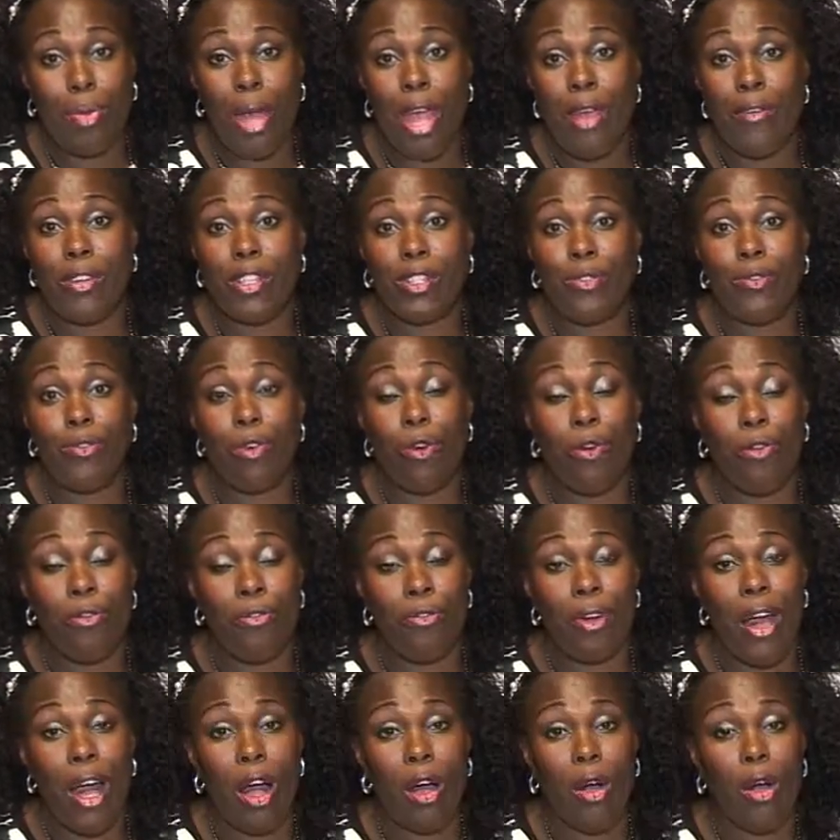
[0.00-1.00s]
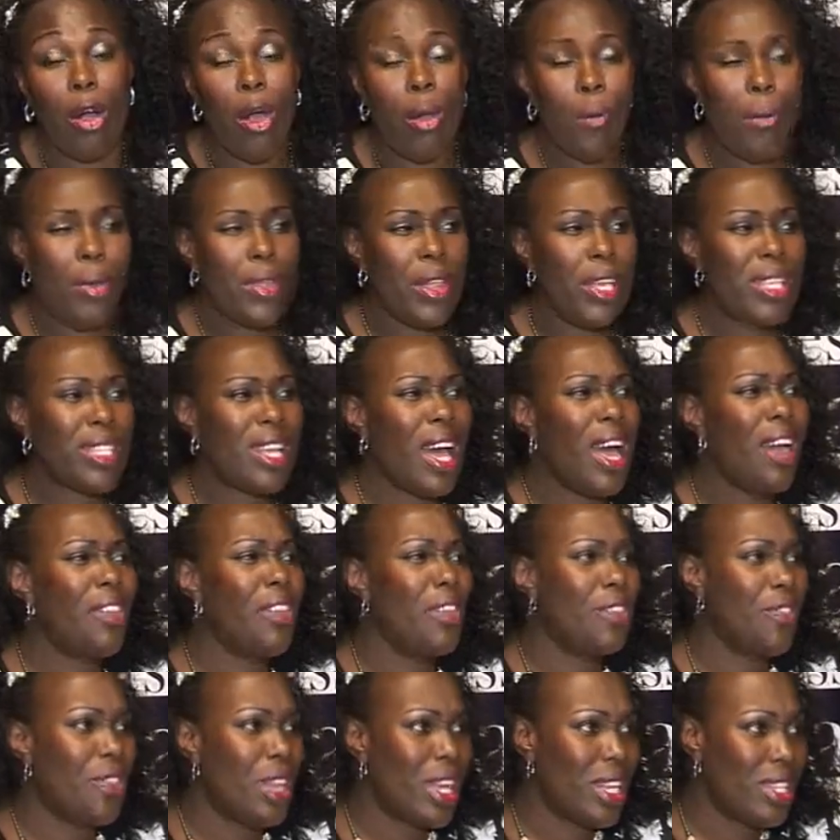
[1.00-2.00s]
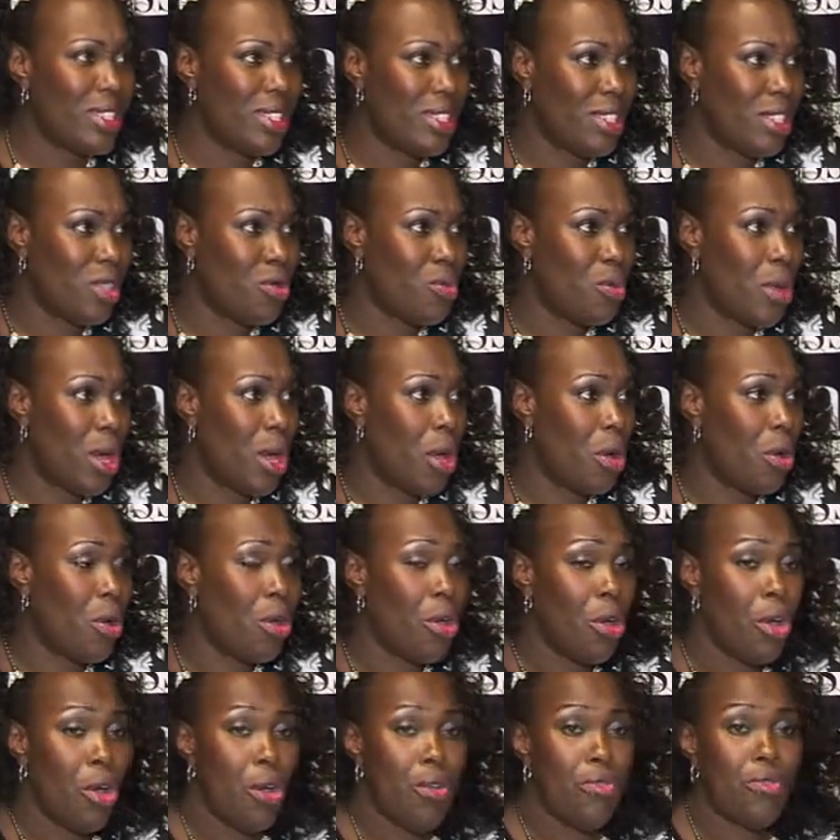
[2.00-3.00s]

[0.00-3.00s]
parents fall foul. But there's other things as well.